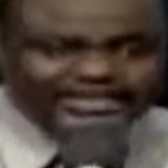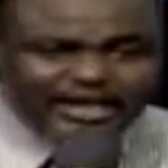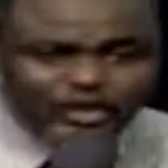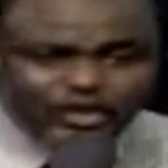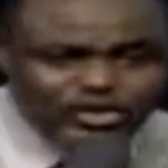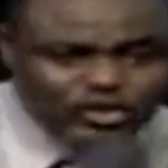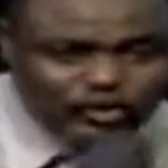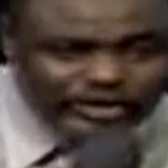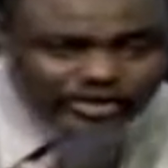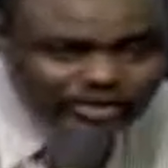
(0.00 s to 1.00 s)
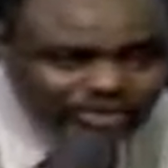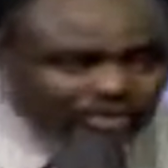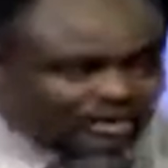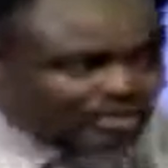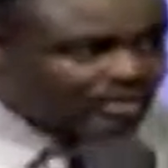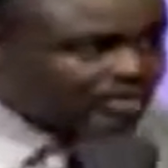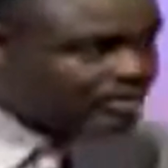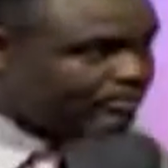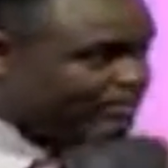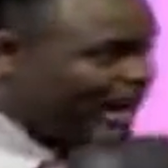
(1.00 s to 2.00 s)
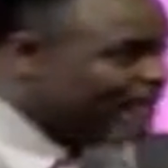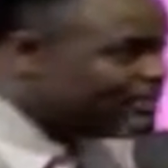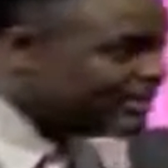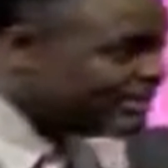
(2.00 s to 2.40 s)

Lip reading: and tell you your story. Palm